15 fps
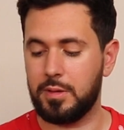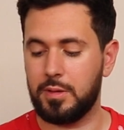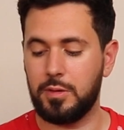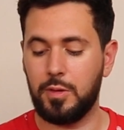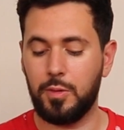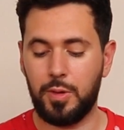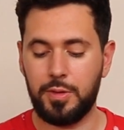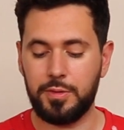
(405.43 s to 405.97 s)

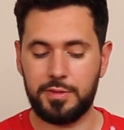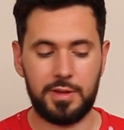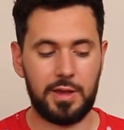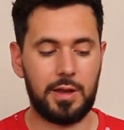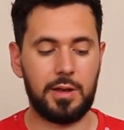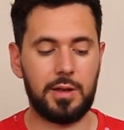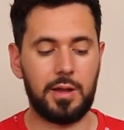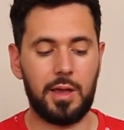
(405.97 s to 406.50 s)
euros,
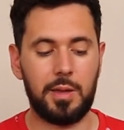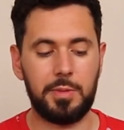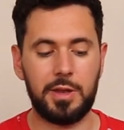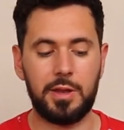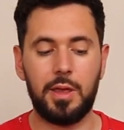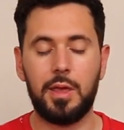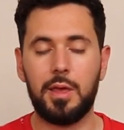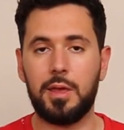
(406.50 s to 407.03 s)
and I
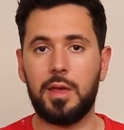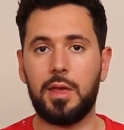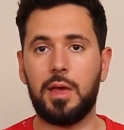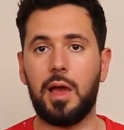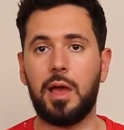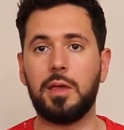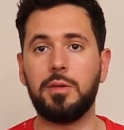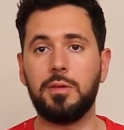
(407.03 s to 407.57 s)
mean,
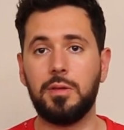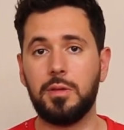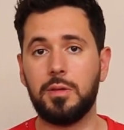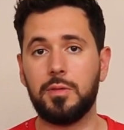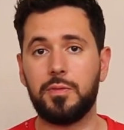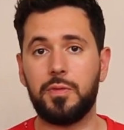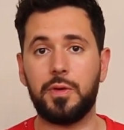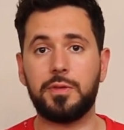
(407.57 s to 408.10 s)
I
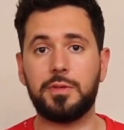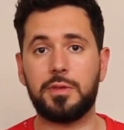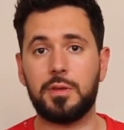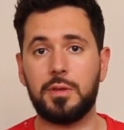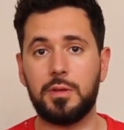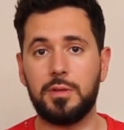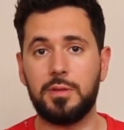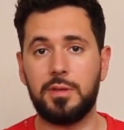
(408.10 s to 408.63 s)
first
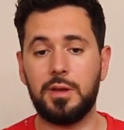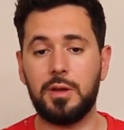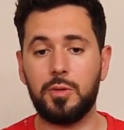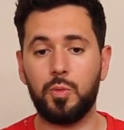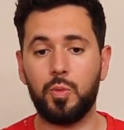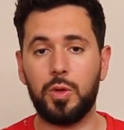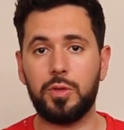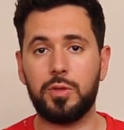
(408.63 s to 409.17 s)

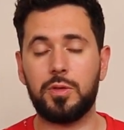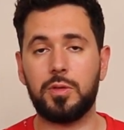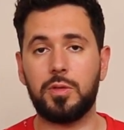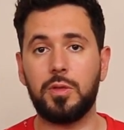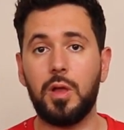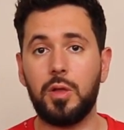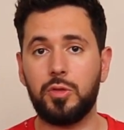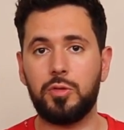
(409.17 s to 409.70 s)
didn't want
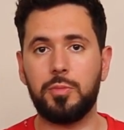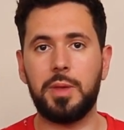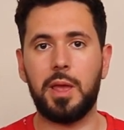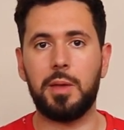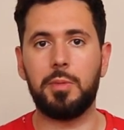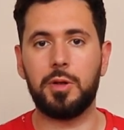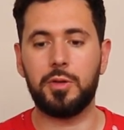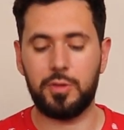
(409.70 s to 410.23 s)
not to be
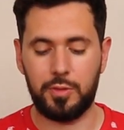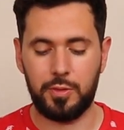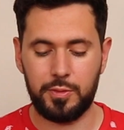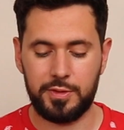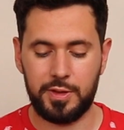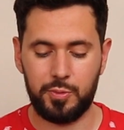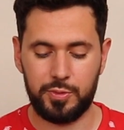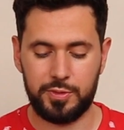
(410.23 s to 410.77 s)
able to
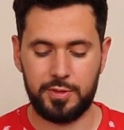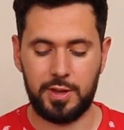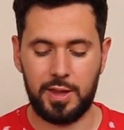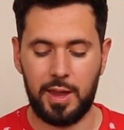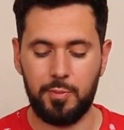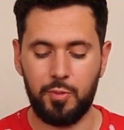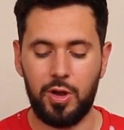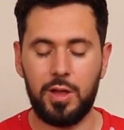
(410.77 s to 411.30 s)
use it with the
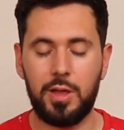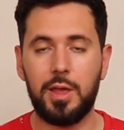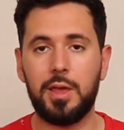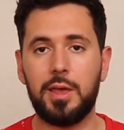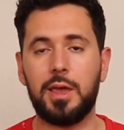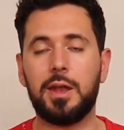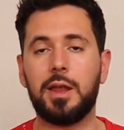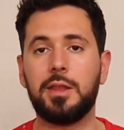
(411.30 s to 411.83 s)
camera,
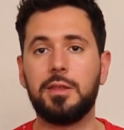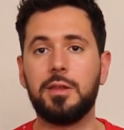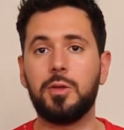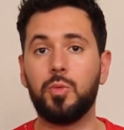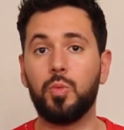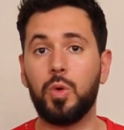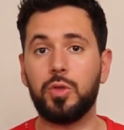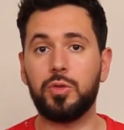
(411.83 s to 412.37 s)
and I
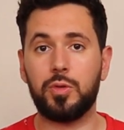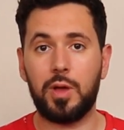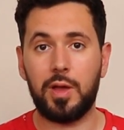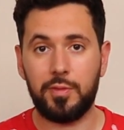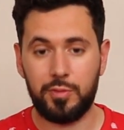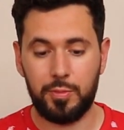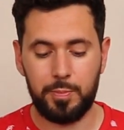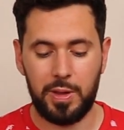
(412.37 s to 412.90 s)
didn't want to
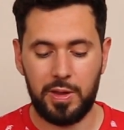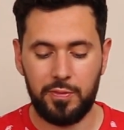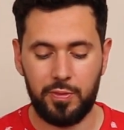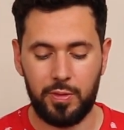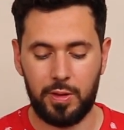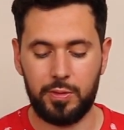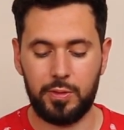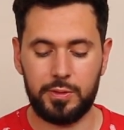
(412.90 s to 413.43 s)
have to pay
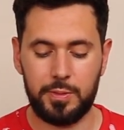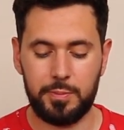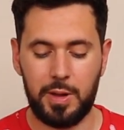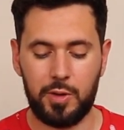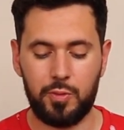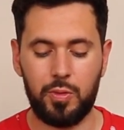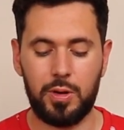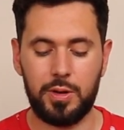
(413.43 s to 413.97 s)
for another
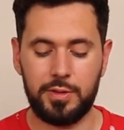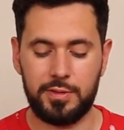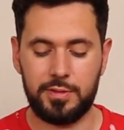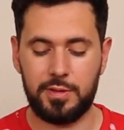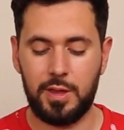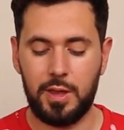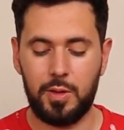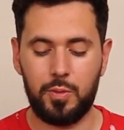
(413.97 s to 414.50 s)
micro
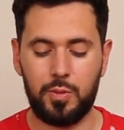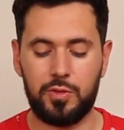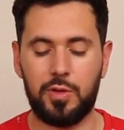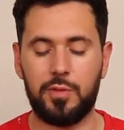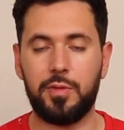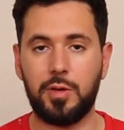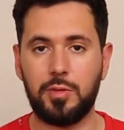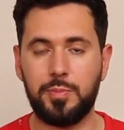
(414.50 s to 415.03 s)
lens, which
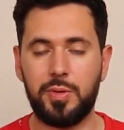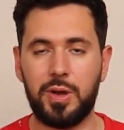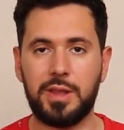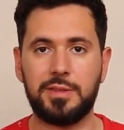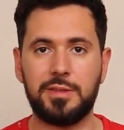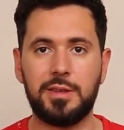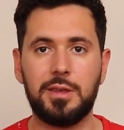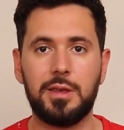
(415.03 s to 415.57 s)
are very
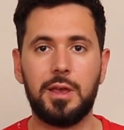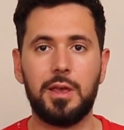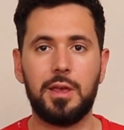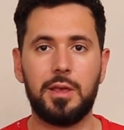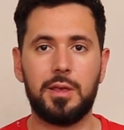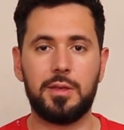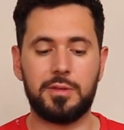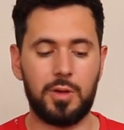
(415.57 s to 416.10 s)
pricey.
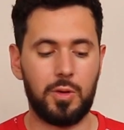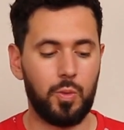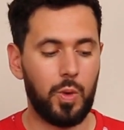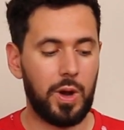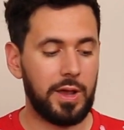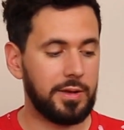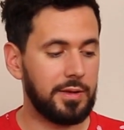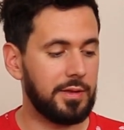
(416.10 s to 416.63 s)
So
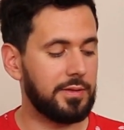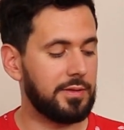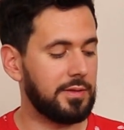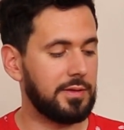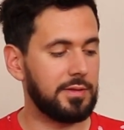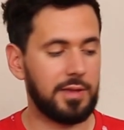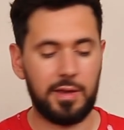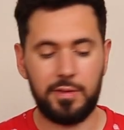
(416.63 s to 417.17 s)
what I did
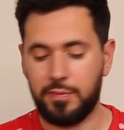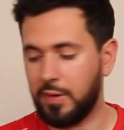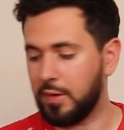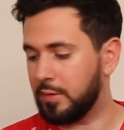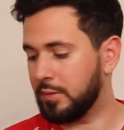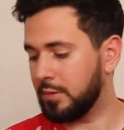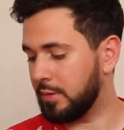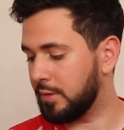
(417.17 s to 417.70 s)
is I
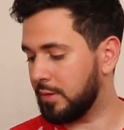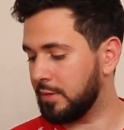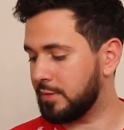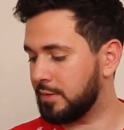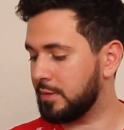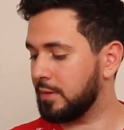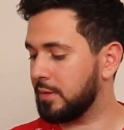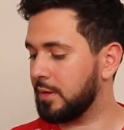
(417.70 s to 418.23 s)
found
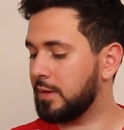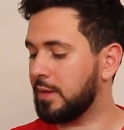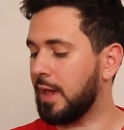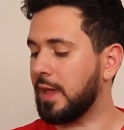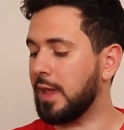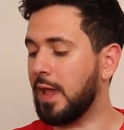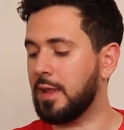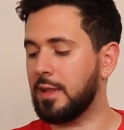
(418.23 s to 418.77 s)
this
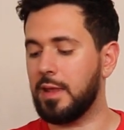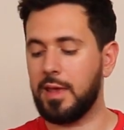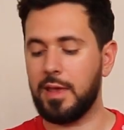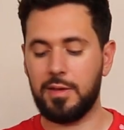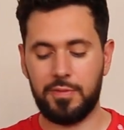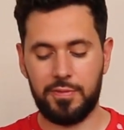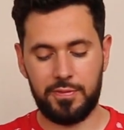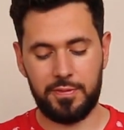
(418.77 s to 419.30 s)

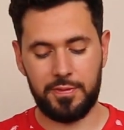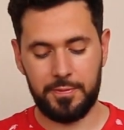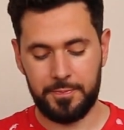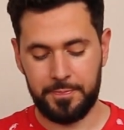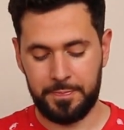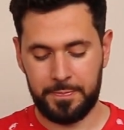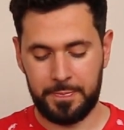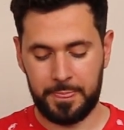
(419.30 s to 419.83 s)
K&F
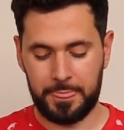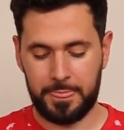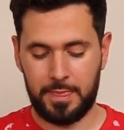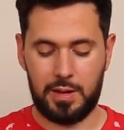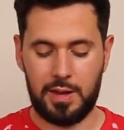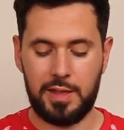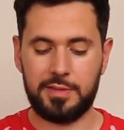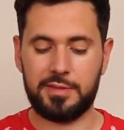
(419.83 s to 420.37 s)

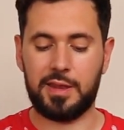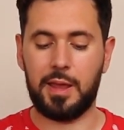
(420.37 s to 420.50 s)
lens